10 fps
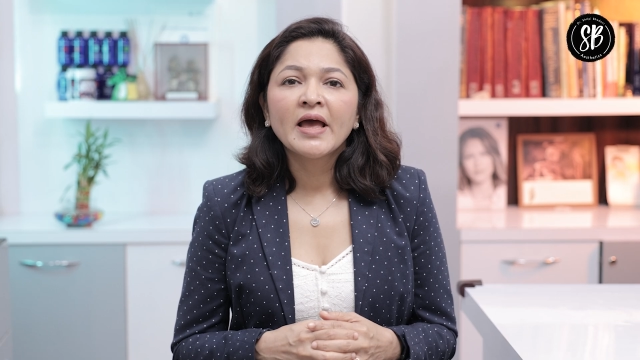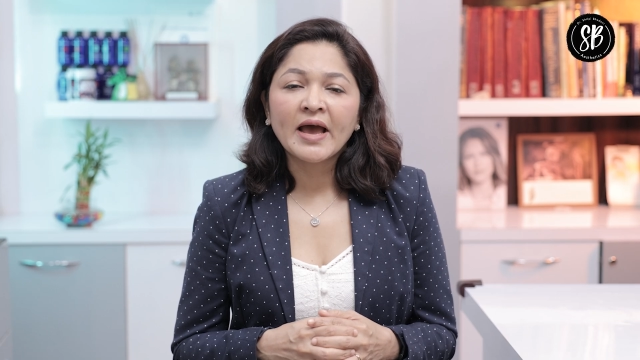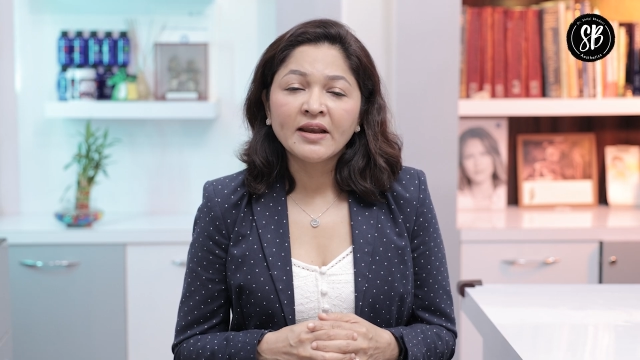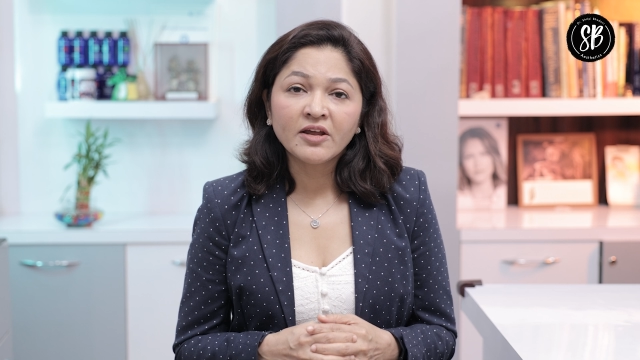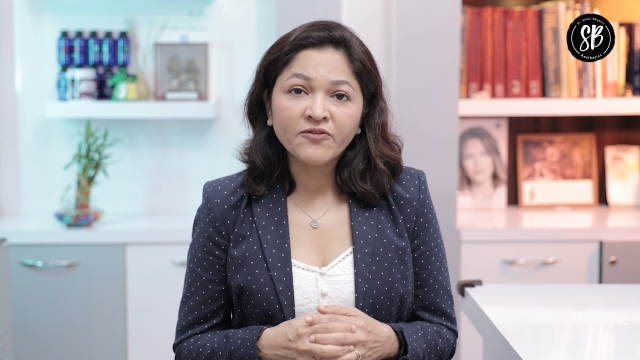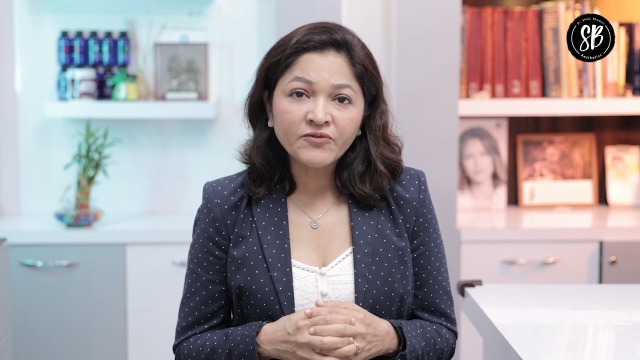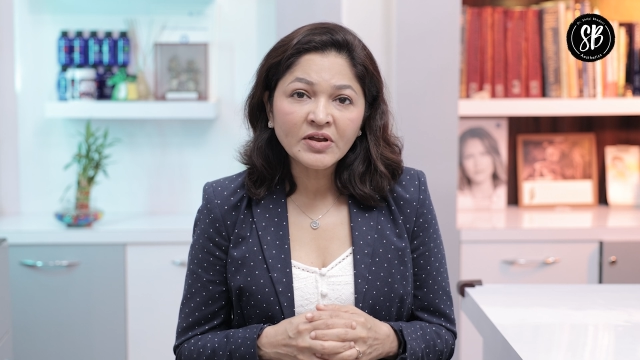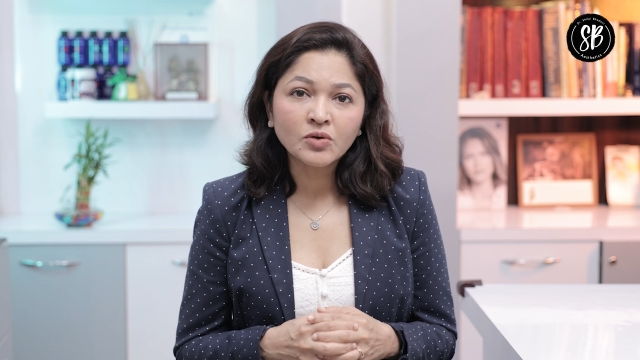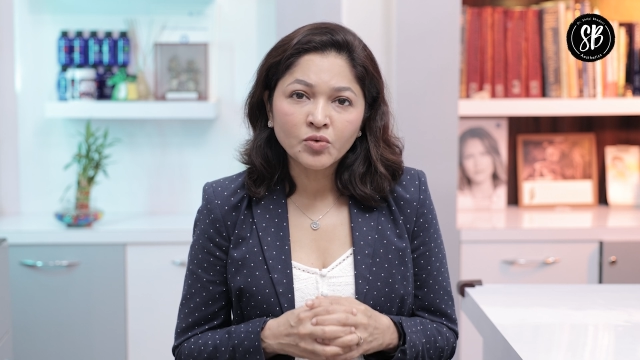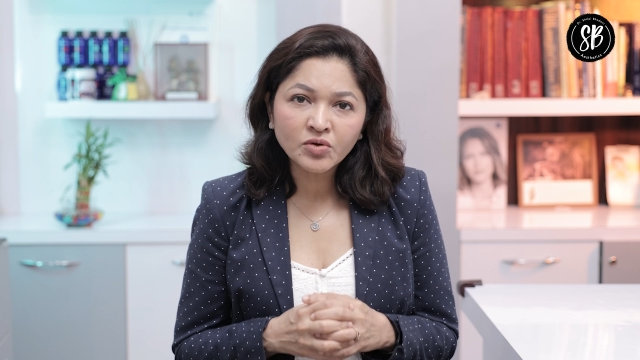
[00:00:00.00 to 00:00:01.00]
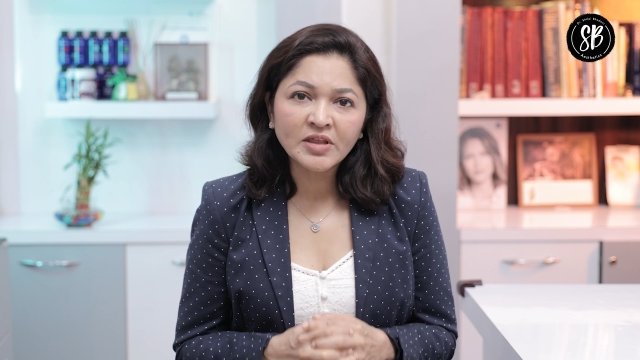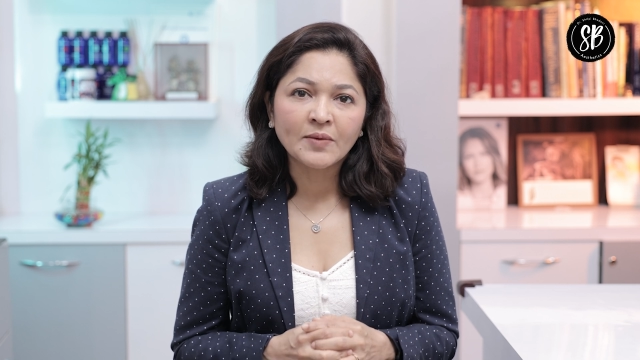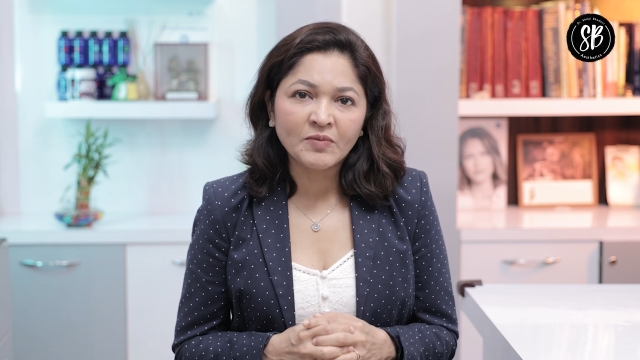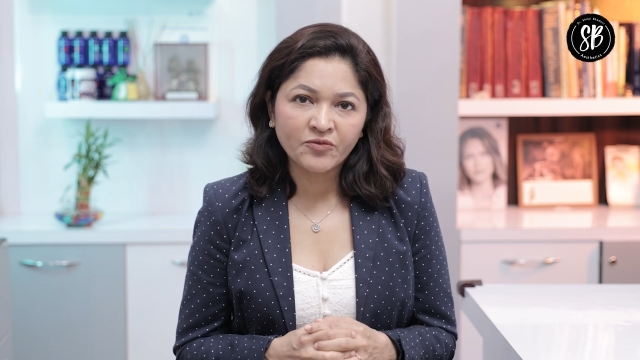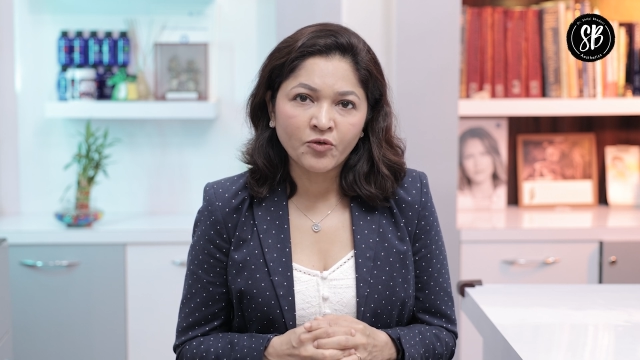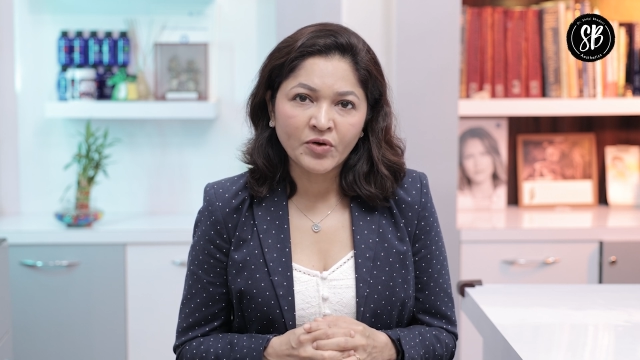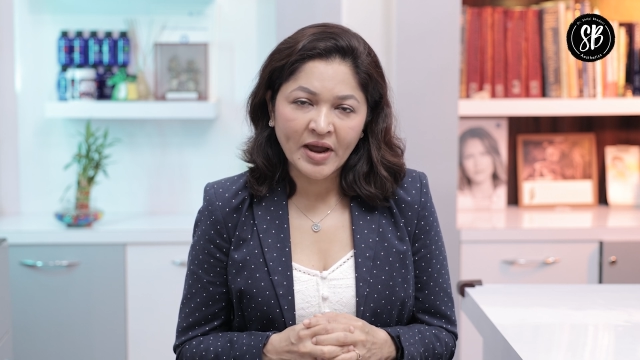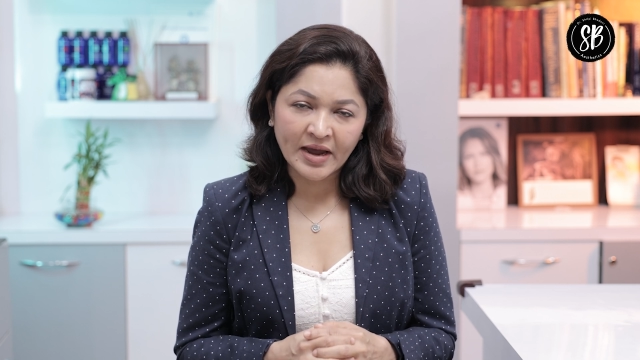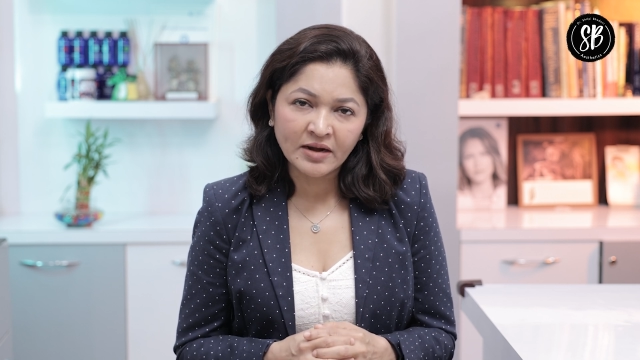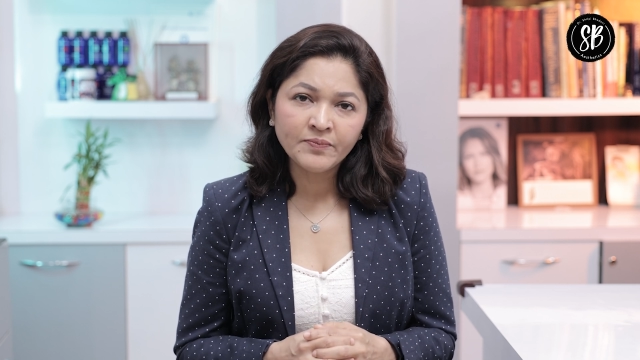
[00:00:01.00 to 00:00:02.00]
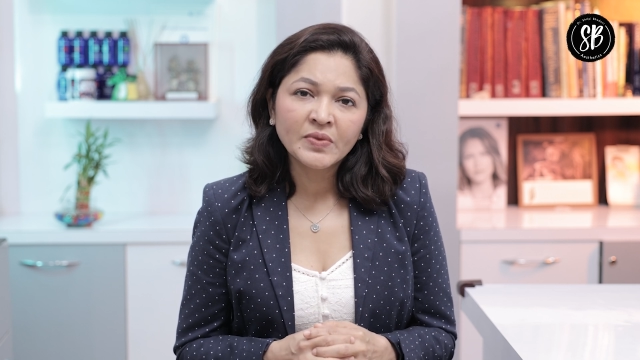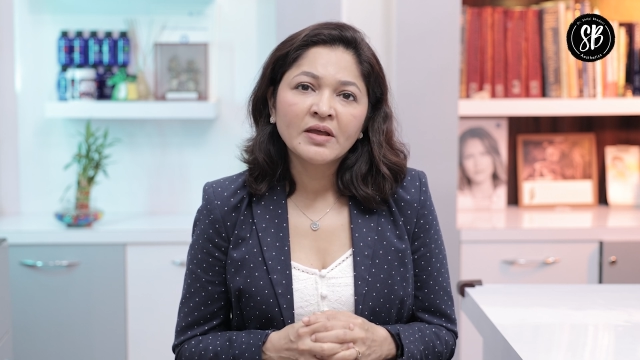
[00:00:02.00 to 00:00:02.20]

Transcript: and if we know that beforehand,